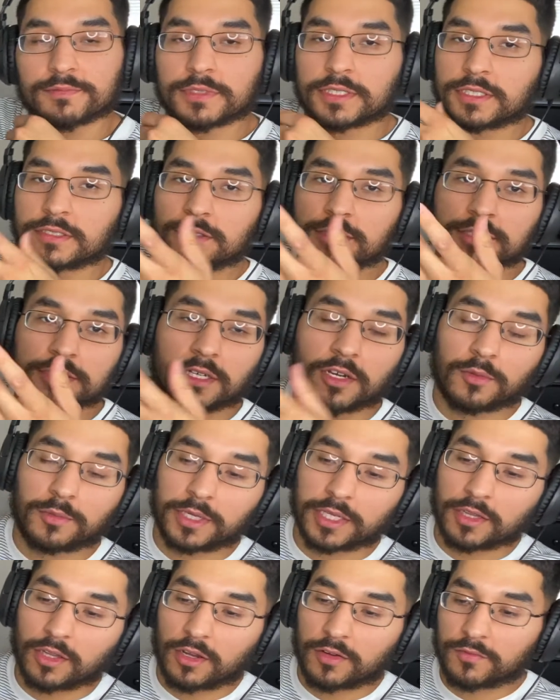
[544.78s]
this is going to be
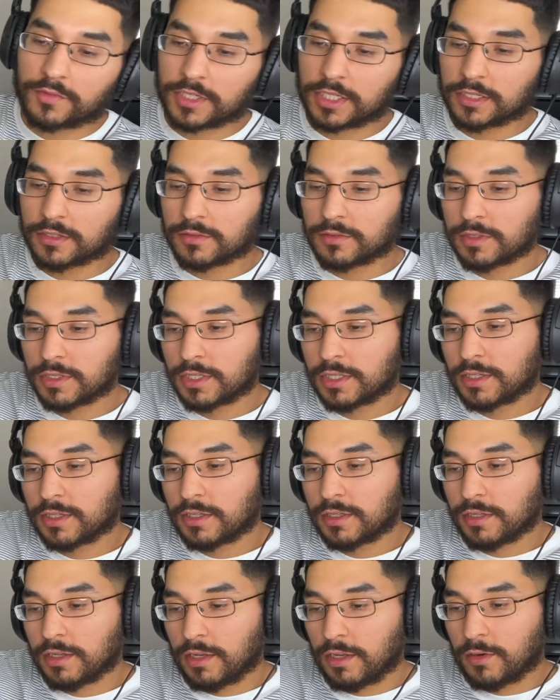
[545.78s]
a long video.
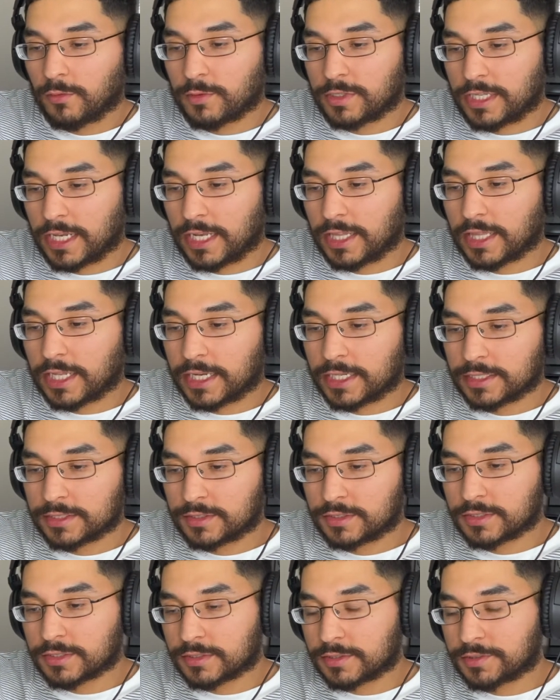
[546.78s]
With Daylyt,
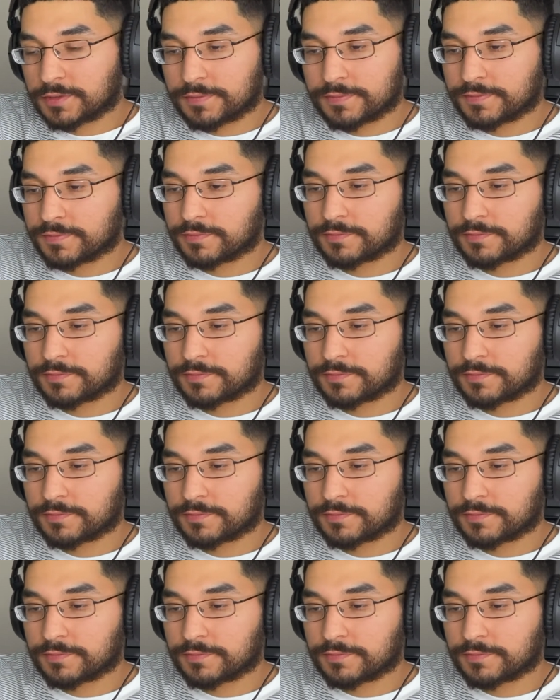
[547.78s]
it's just,